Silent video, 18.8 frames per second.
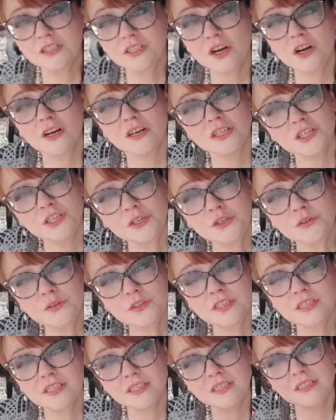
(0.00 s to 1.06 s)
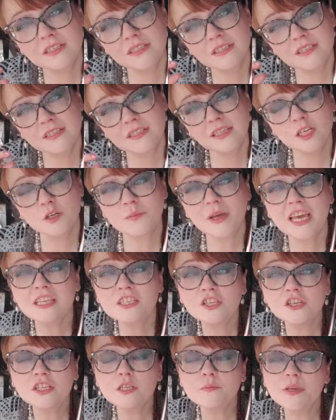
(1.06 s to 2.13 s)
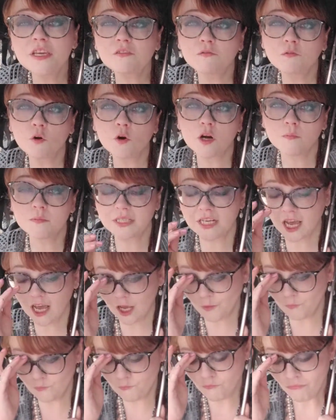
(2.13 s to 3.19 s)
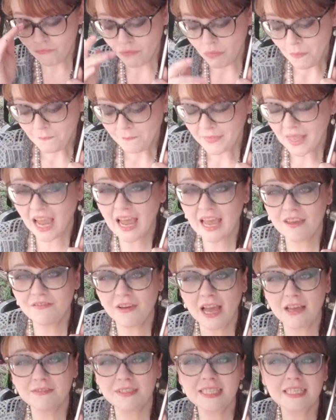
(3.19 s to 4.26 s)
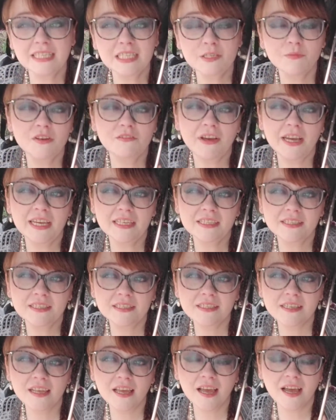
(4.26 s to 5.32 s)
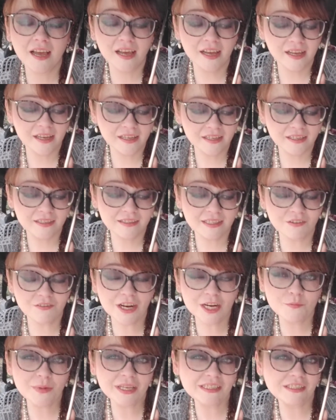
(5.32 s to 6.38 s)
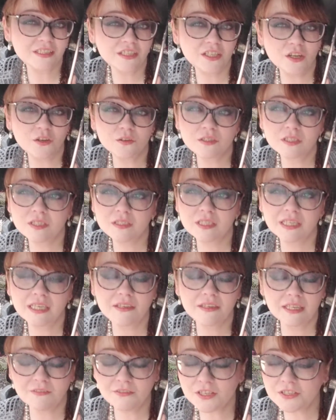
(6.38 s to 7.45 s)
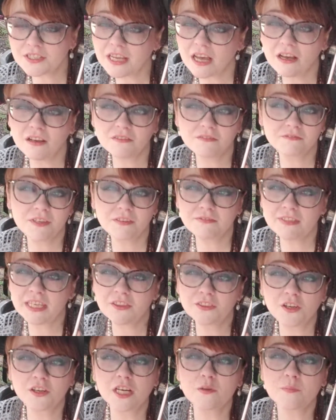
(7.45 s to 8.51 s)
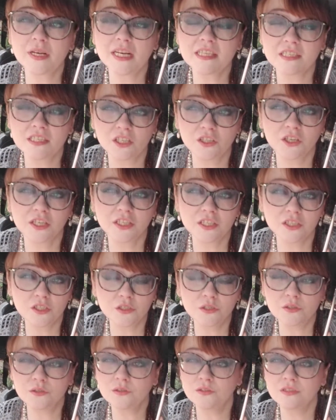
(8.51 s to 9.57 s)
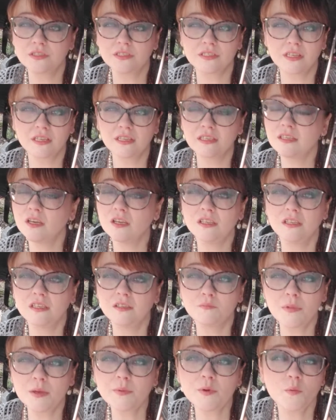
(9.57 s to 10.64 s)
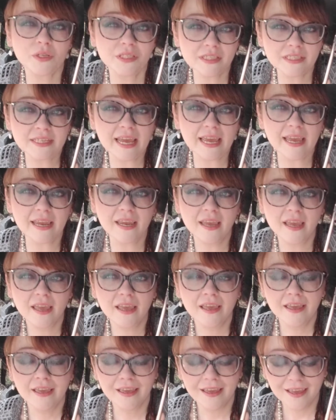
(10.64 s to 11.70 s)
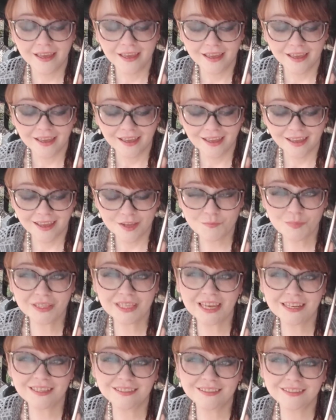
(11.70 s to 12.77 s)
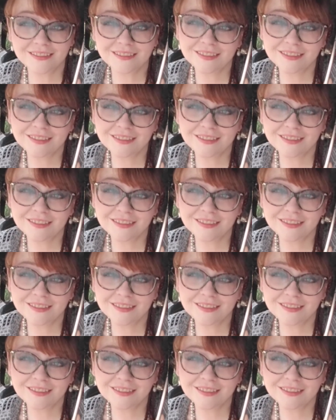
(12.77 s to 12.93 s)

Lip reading: hurt you just a little bit. It's good to be informed. I've seen some advice that recommends, you know, give yourself 15-30 minutes to look at the news, maybe once a day. But then